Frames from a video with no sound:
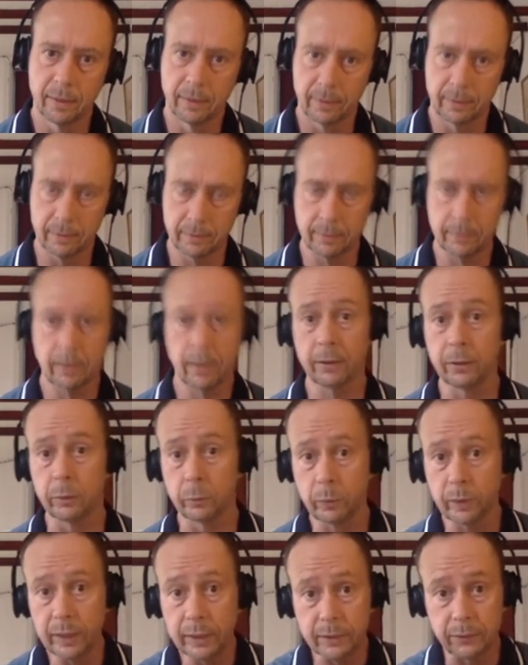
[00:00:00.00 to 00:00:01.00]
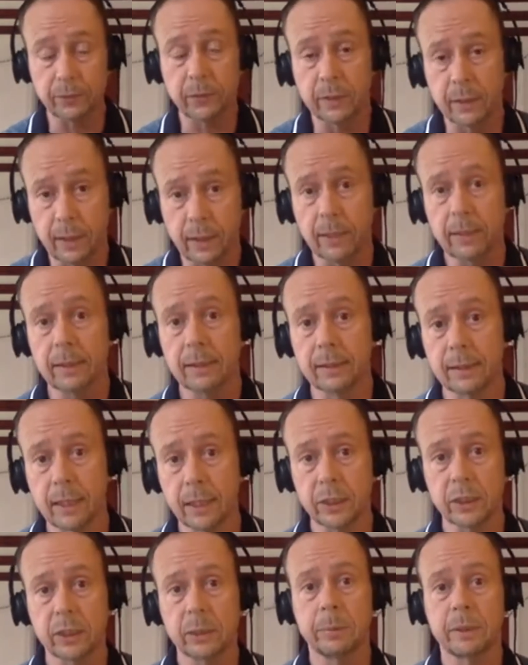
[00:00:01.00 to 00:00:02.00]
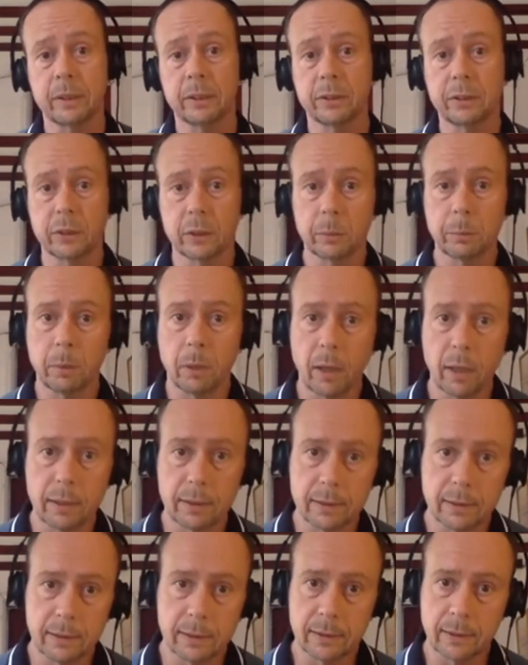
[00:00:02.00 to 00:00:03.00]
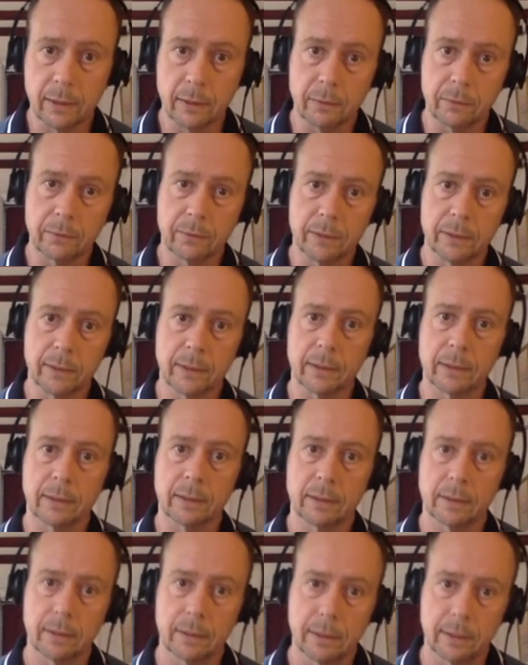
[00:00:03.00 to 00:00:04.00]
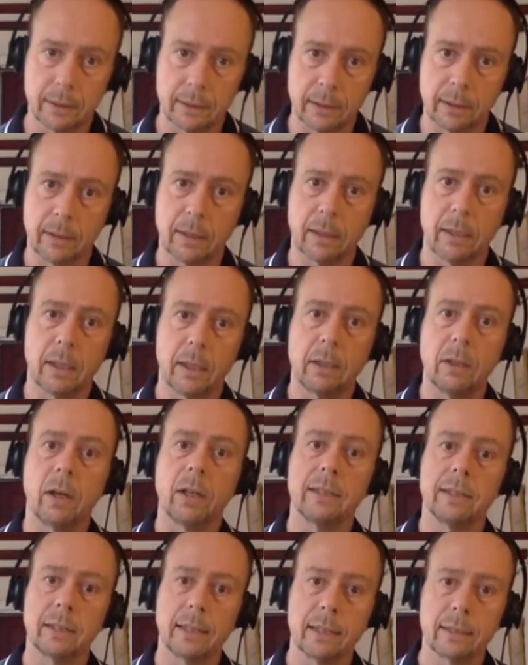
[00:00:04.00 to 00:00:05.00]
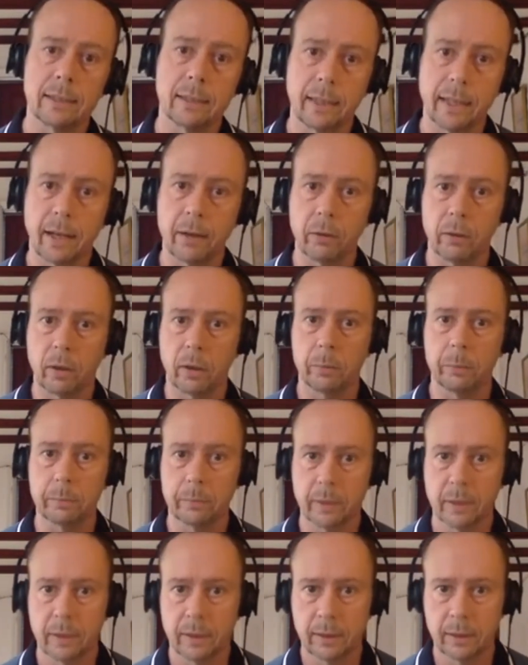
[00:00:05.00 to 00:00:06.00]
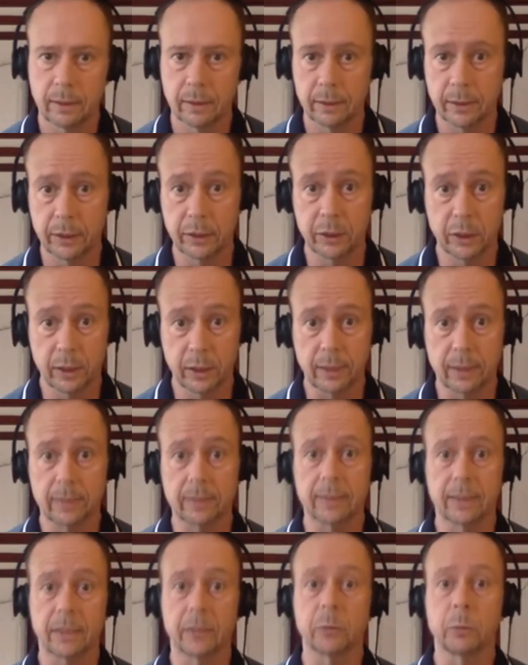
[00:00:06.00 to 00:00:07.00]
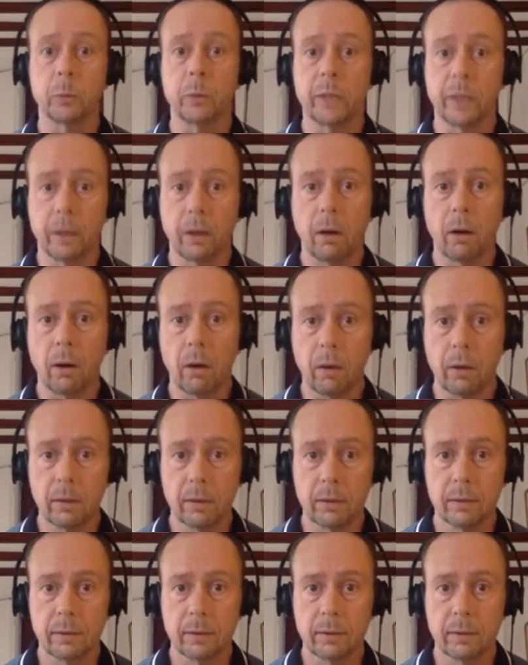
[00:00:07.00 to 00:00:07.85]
And the reason for that is actually because compliance itself is an idealistic outcome. Essentially, it says we are